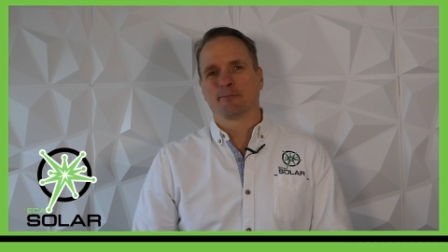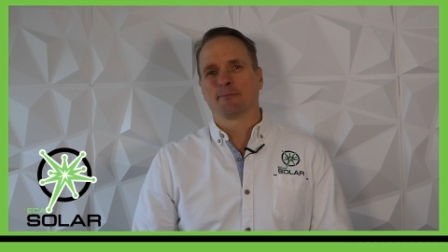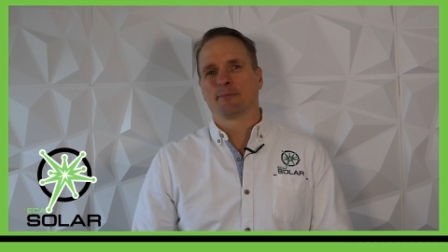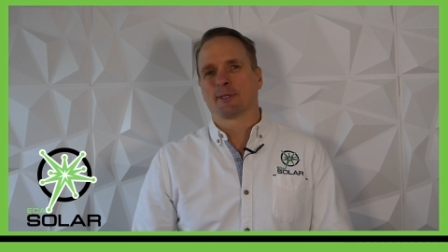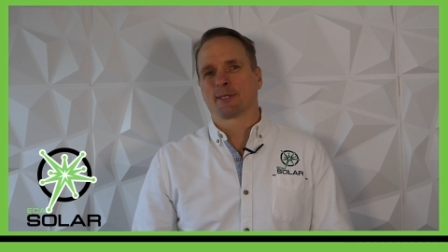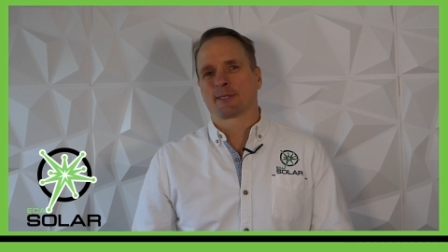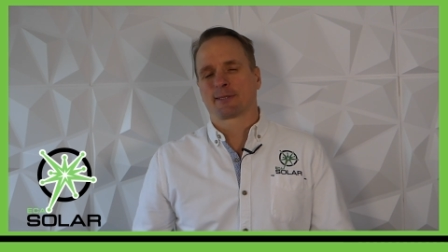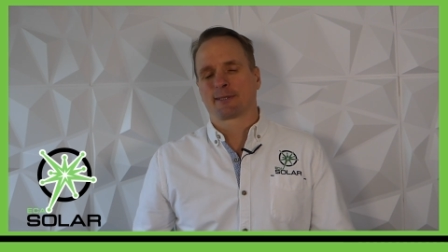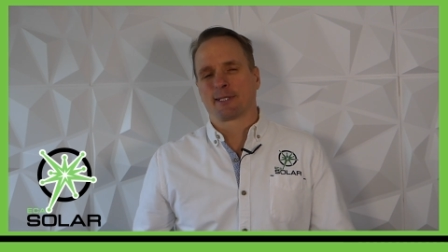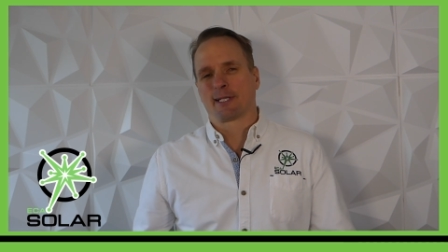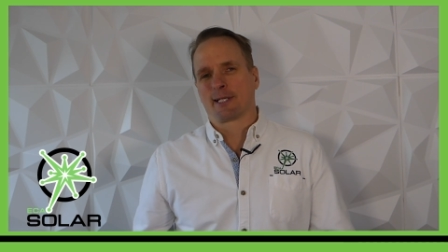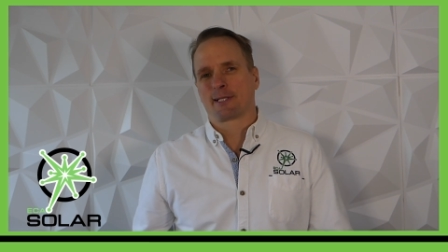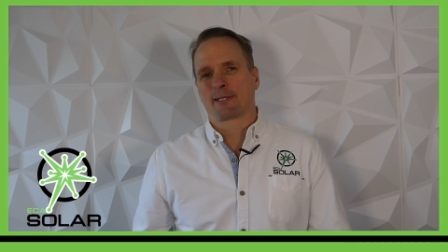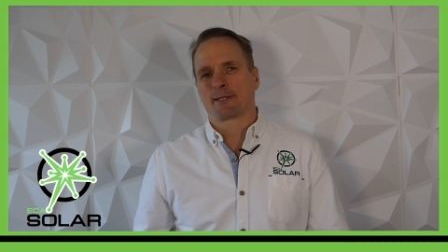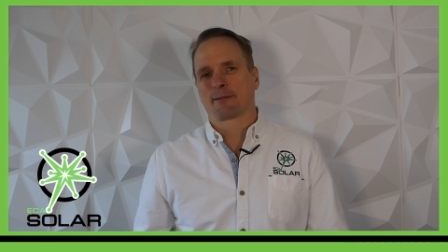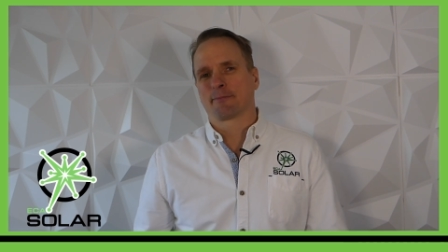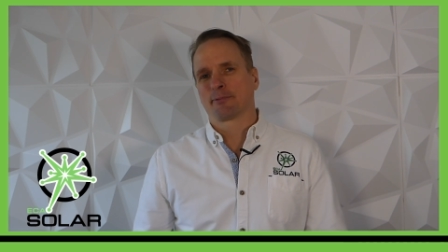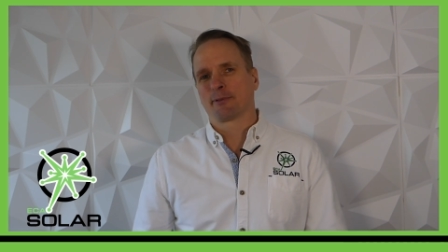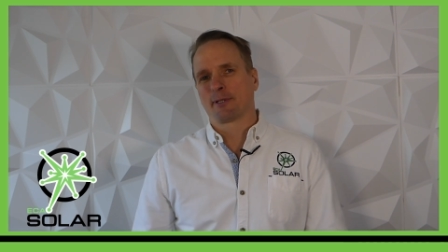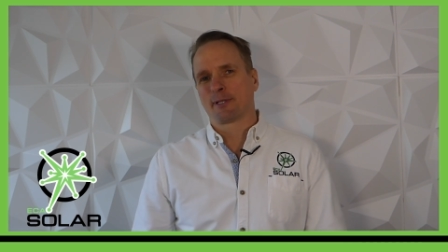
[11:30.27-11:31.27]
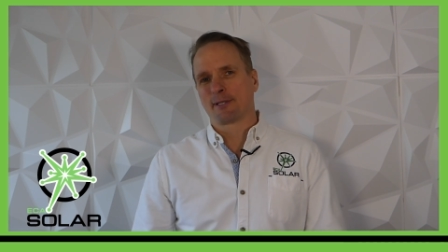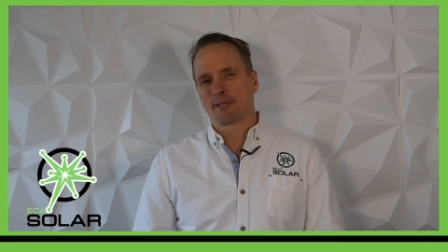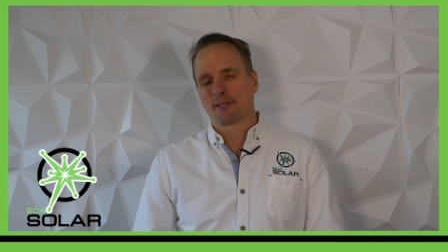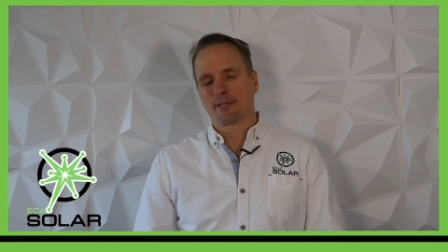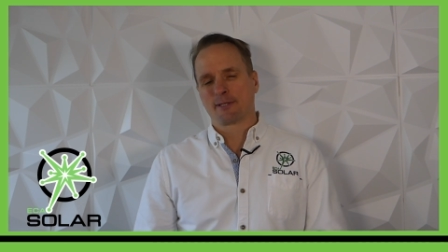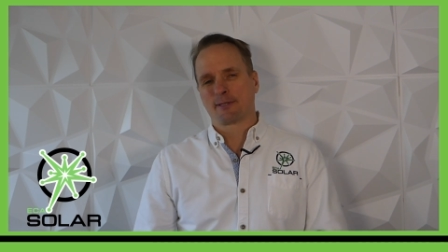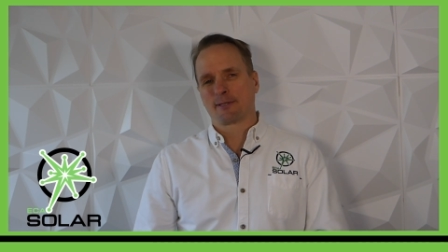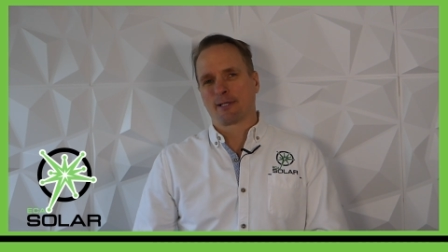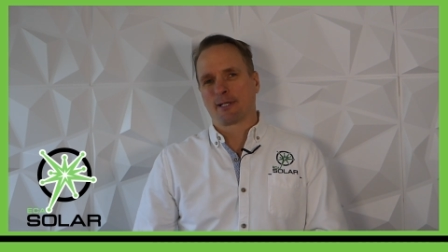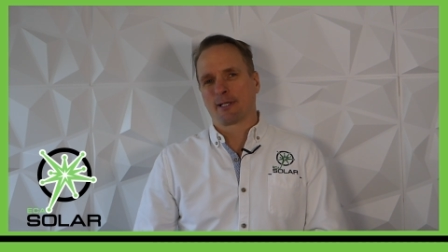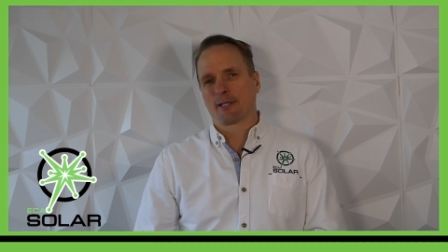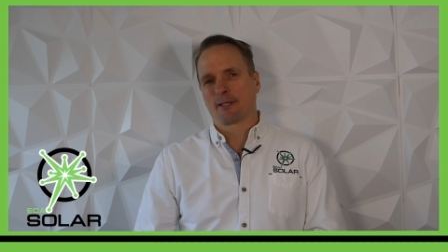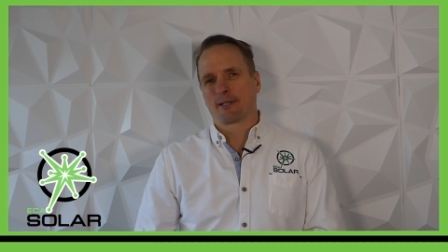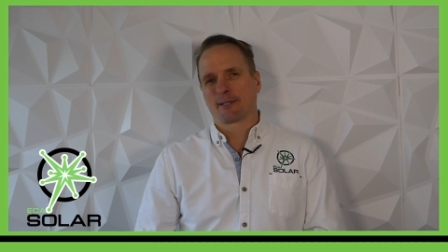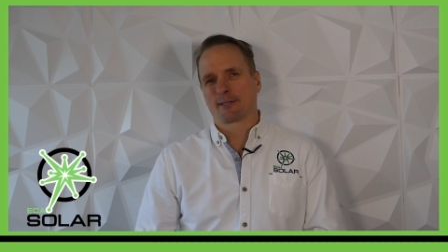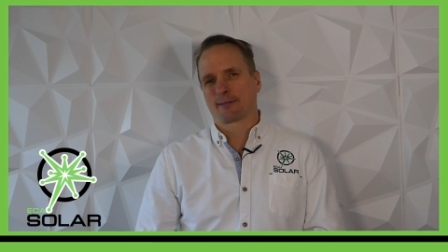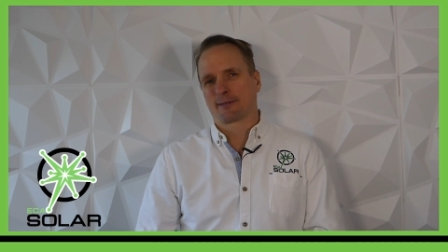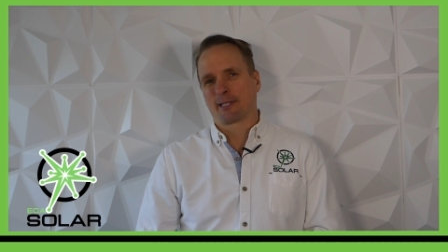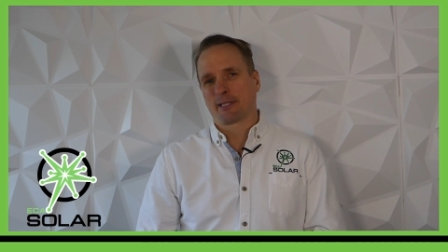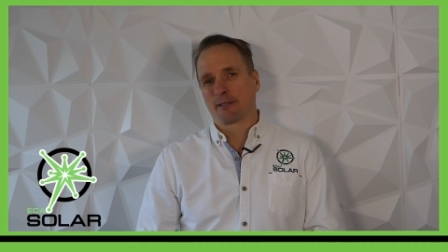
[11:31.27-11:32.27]
mistakes in places that
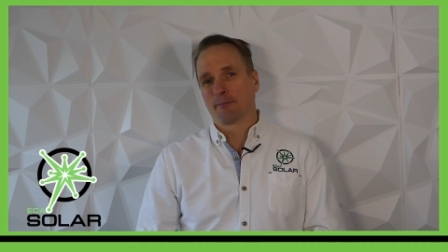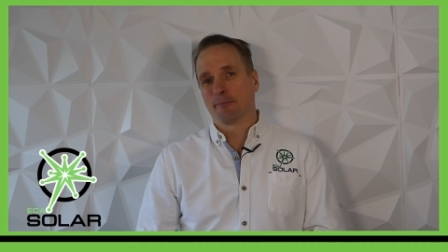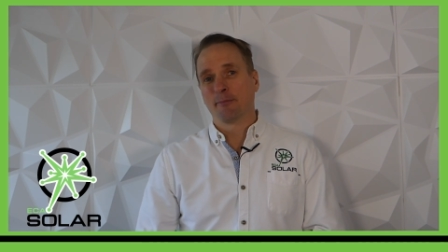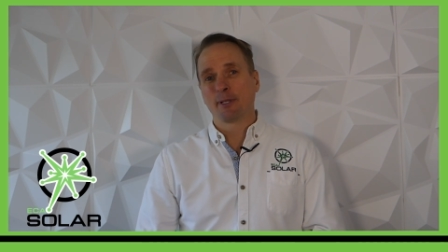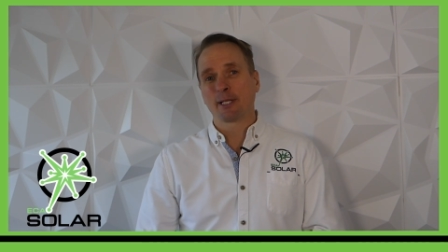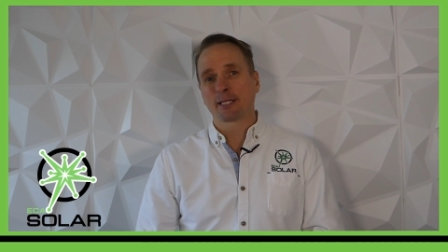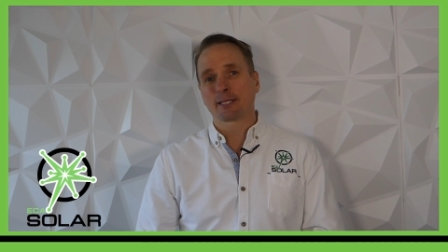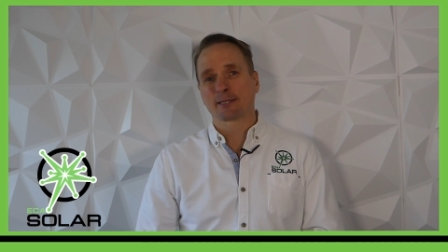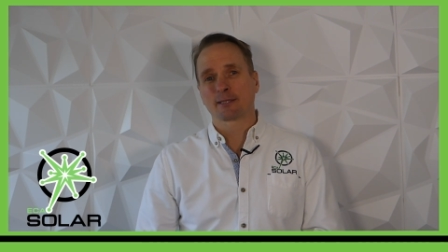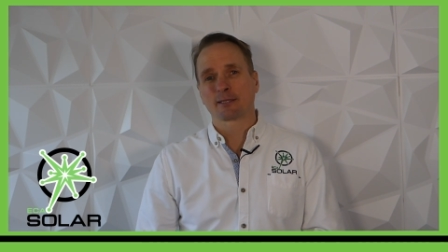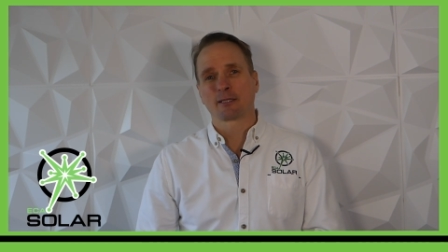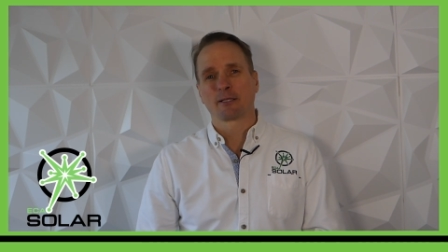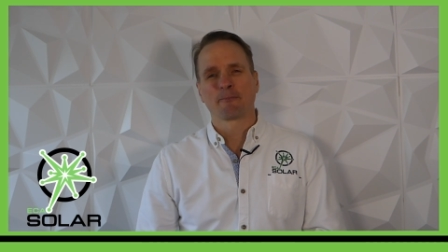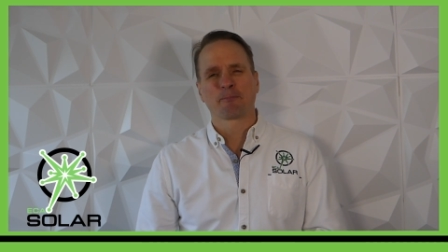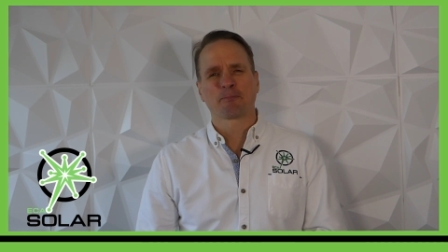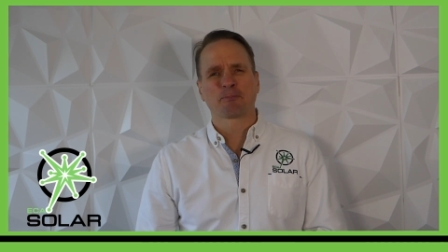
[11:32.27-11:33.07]
the state missed.